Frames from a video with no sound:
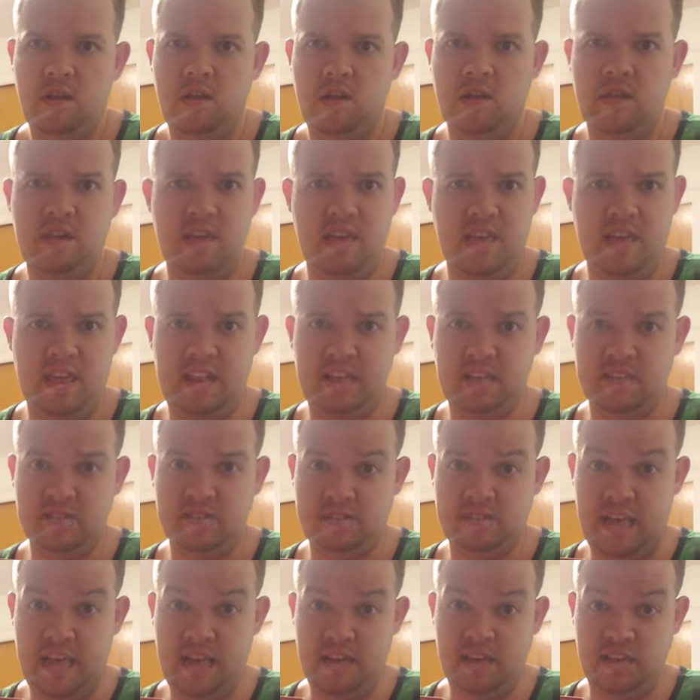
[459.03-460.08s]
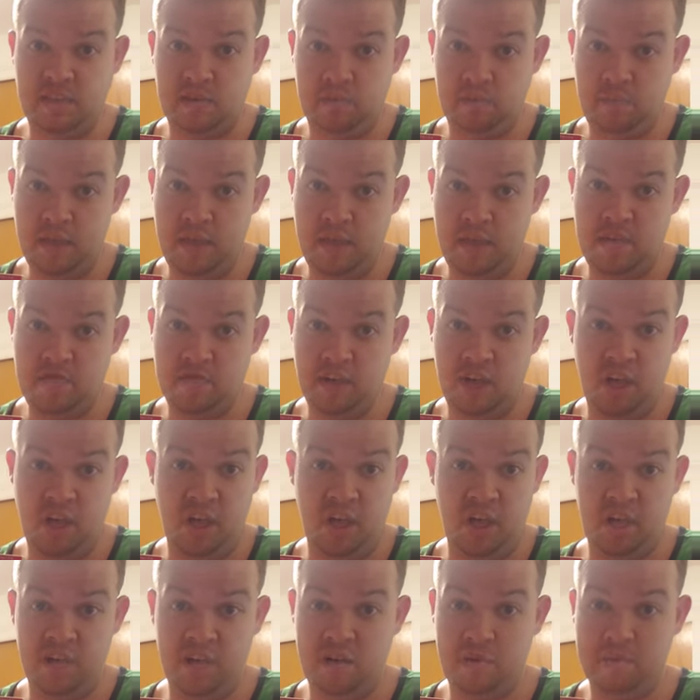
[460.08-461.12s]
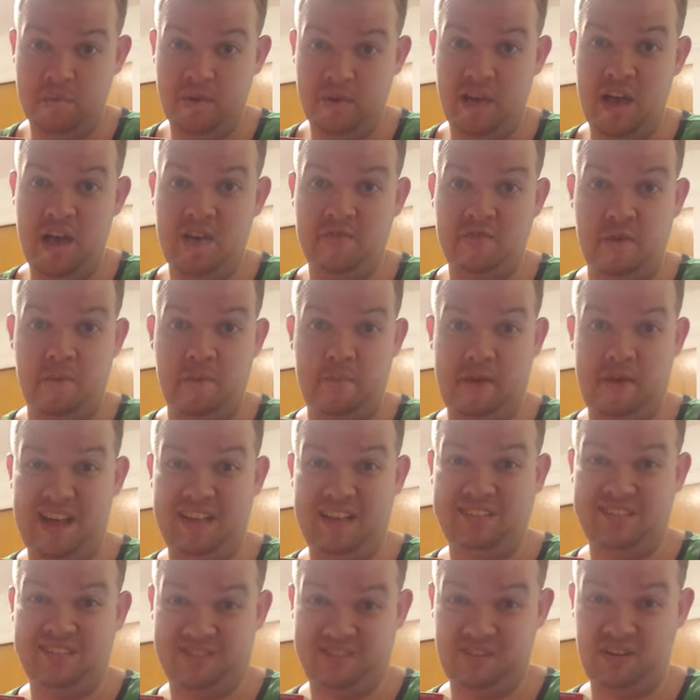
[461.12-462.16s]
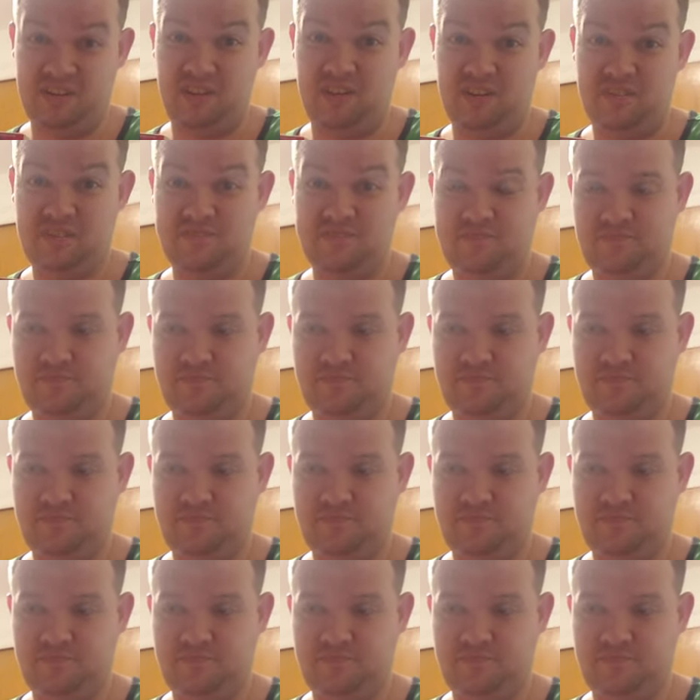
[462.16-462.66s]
And it is said to be the home of a monster.